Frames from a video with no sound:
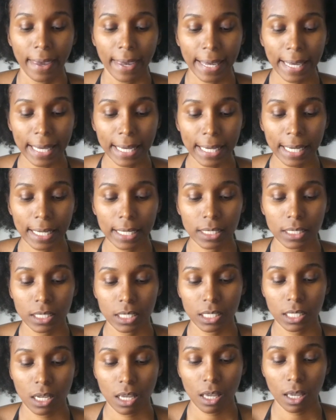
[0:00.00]
It
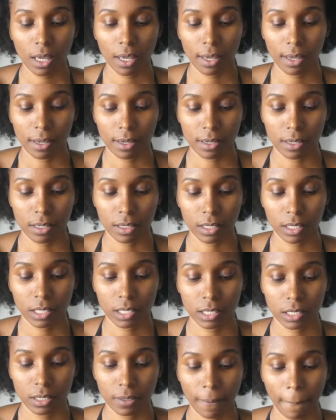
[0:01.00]

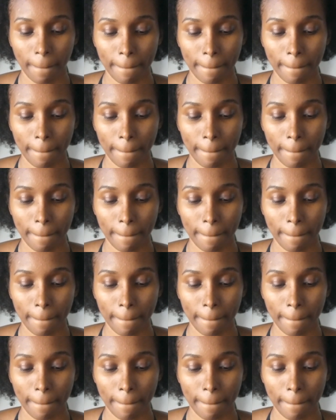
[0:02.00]
is